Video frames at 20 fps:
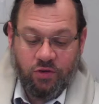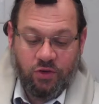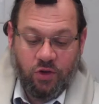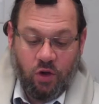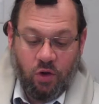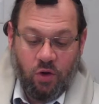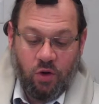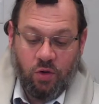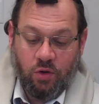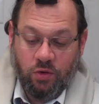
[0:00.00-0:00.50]
is
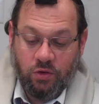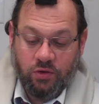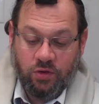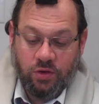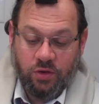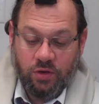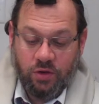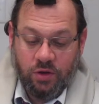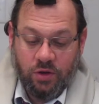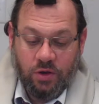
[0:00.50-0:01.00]
told
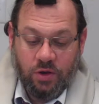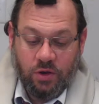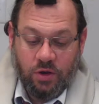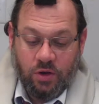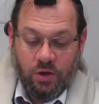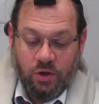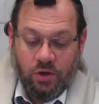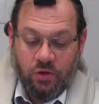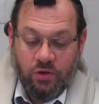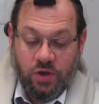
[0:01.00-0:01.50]

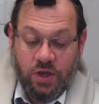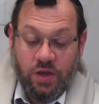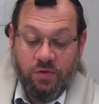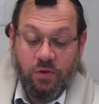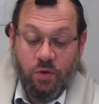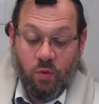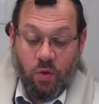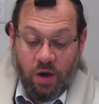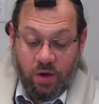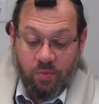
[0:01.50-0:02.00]
to
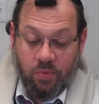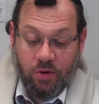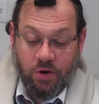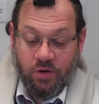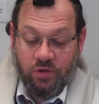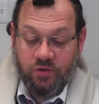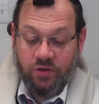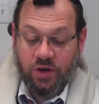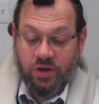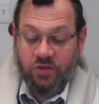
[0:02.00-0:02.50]
even one
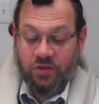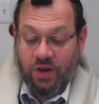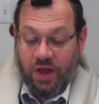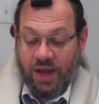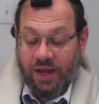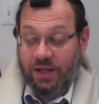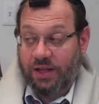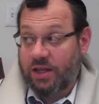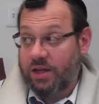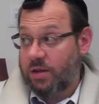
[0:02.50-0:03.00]
person is
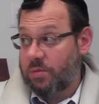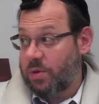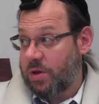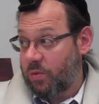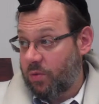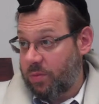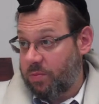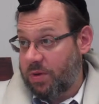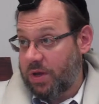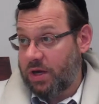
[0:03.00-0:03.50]
likely to be
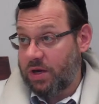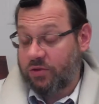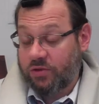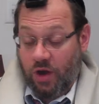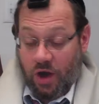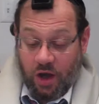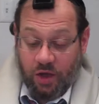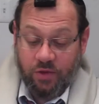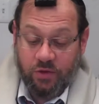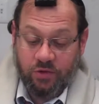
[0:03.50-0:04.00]
repeated
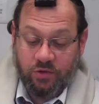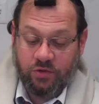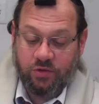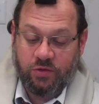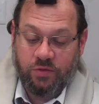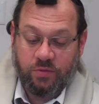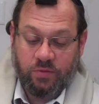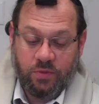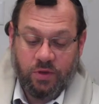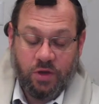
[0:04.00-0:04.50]
to
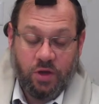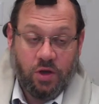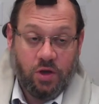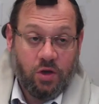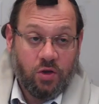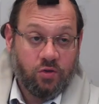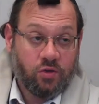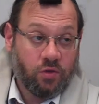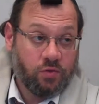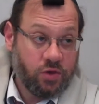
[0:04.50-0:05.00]
others.
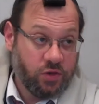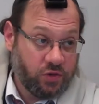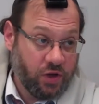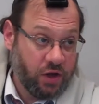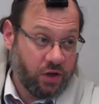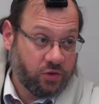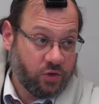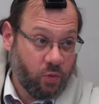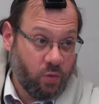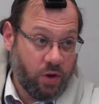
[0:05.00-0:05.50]
So if you
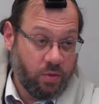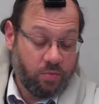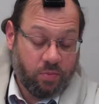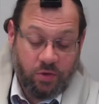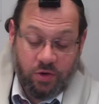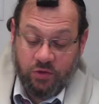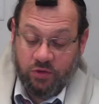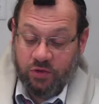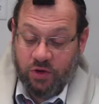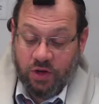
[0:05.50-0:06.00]
tell it to one
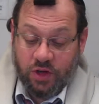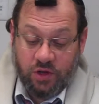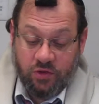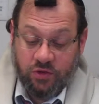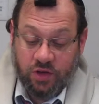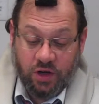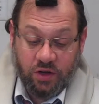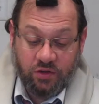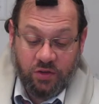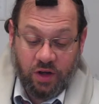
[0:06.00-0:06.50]
person,
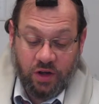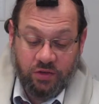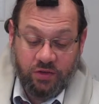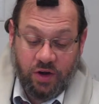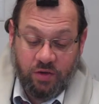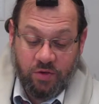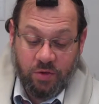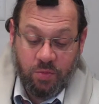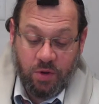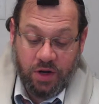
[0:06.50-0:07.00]
he's going to tell it
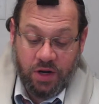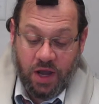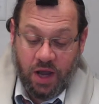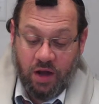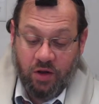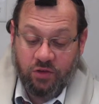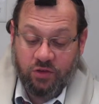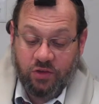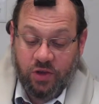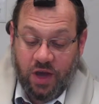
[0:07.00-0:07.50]
to everybody
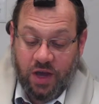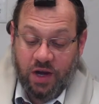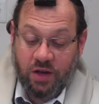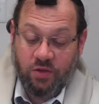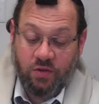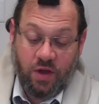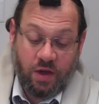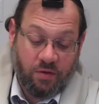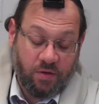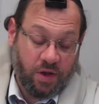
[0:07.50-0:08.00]
else,
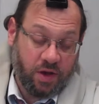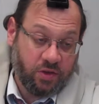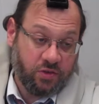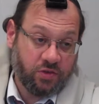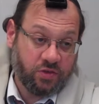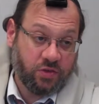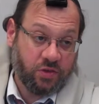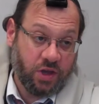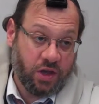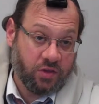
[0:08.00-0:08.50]
and
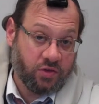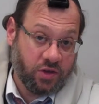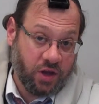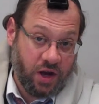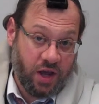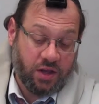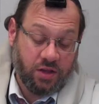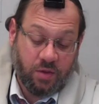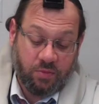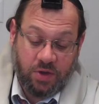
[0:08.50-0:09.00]
it's going
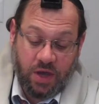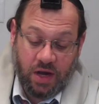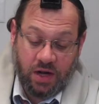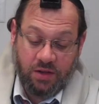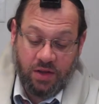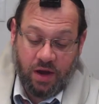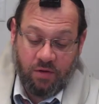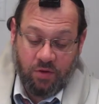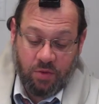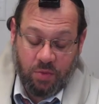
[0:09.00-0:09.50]
to end up
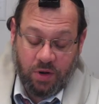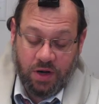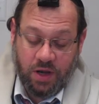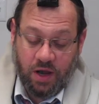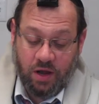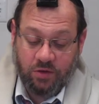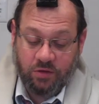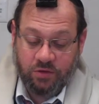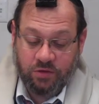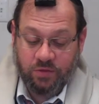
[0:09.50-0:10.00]
getting to everybody
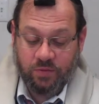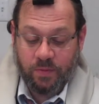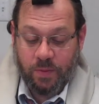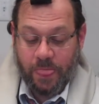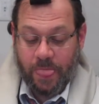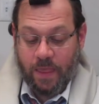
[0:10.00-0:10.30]
else.